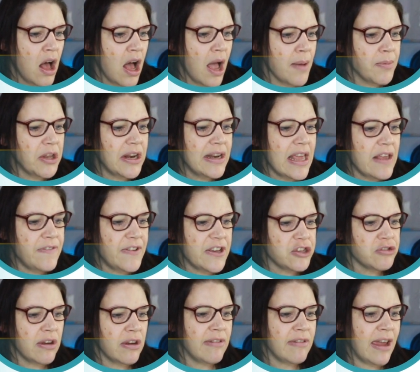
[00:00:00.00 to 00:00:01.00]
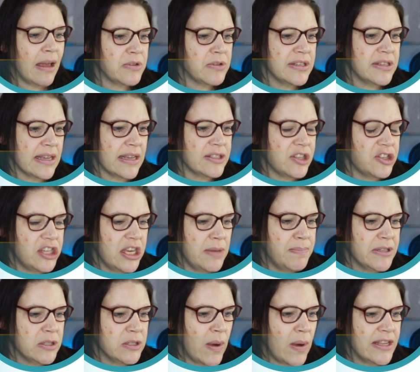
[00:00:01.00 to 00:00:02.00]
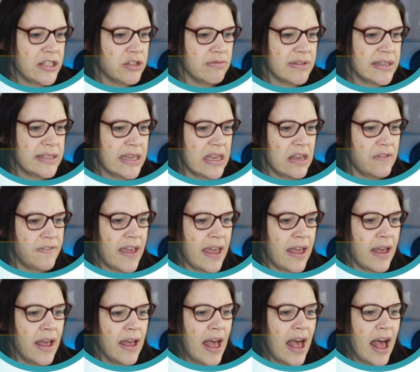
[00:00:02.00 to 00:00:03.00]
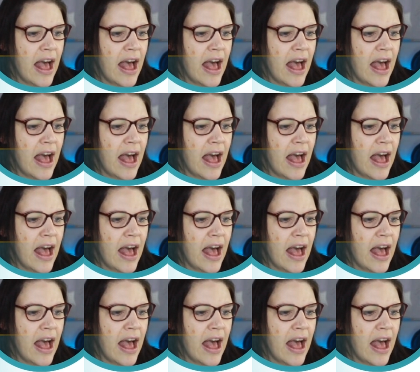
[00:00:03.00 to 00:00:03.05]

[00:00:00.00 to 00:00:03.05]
I'm going to leave it shrink wrap because that's the cheapest way to receive it,